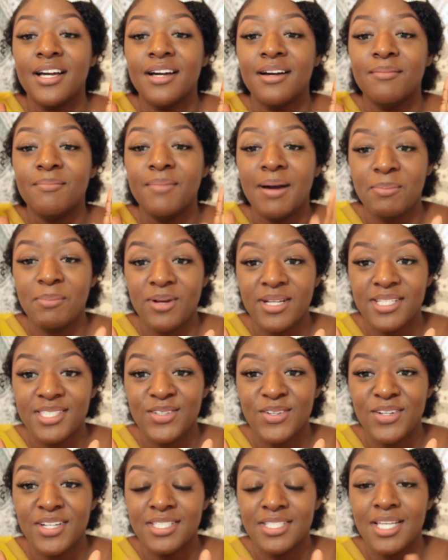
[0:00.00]
my
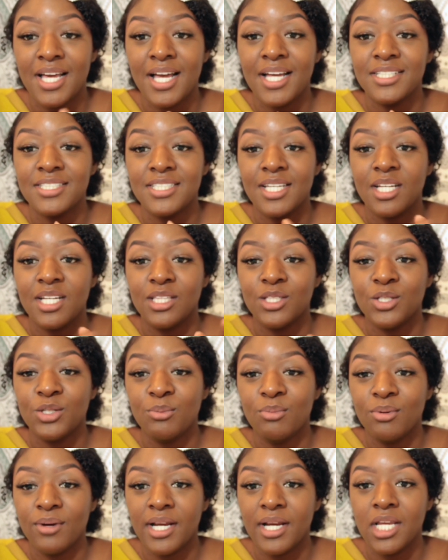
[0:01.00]
personal ones, I take a little
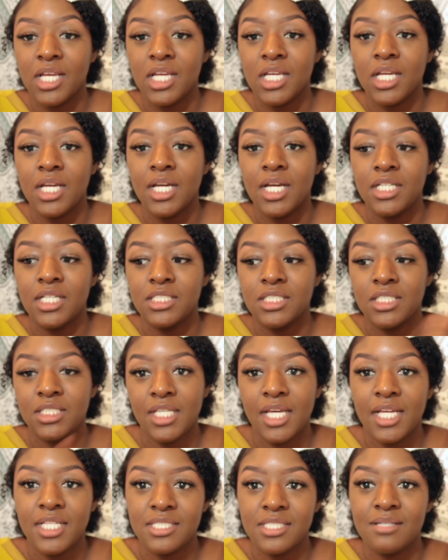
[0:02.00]
break. I just
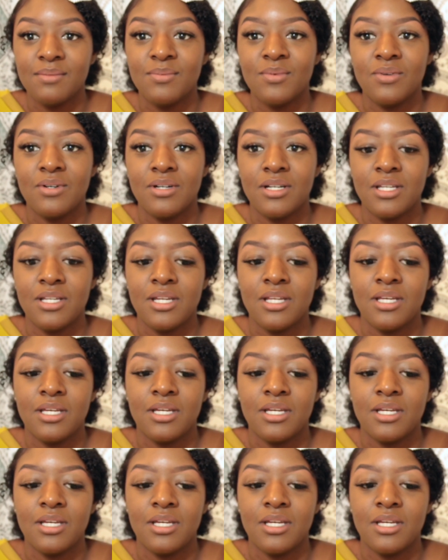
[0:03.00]
had someone,